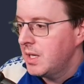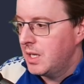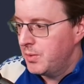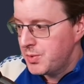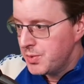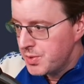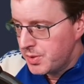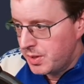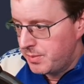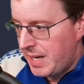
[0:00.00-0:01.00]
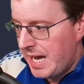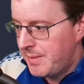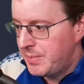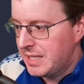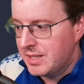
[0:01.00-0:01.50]
Now what's also going to be
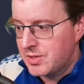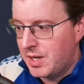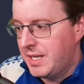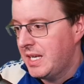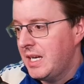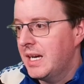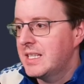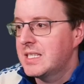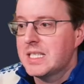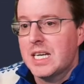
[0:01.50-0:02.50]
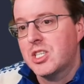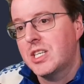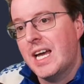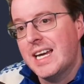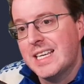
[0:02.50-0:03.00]
happening inside here is there's
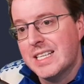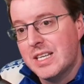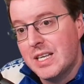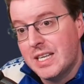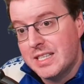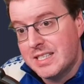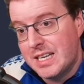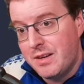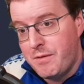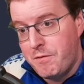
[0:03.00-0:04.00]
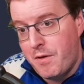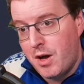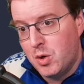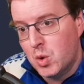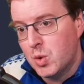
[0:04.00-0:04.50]
actually a second
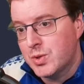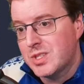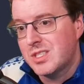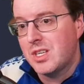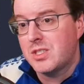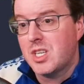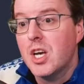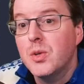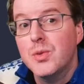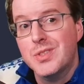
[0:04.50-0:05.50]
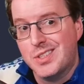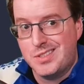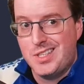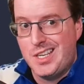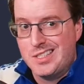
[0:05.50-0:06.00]
file called
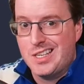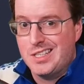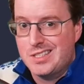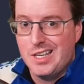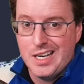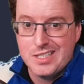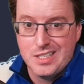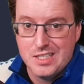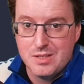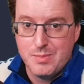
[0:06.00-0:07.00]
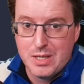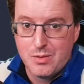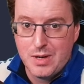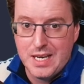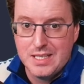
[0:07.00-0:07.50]
styles.css that actually needs to be
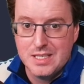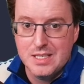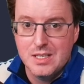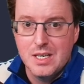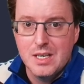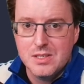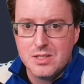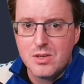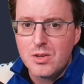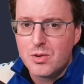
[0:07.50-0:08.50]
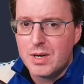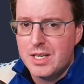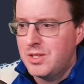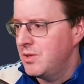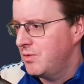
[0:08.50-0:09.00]
created. So let's go and create
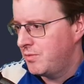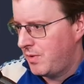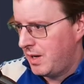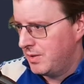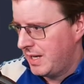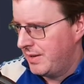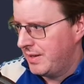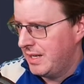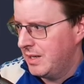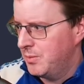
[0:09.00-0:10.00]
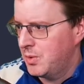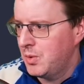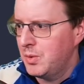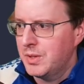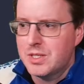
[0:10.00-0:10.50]
a new file down here, and we'll
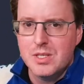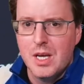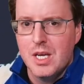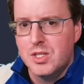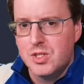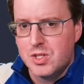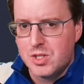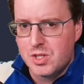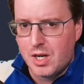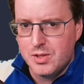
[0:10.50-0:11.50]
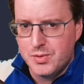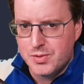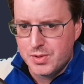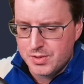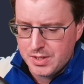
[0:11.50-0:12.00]
call this
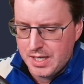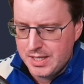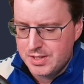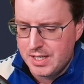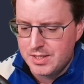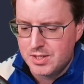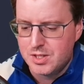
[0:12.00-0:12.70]
styles.css.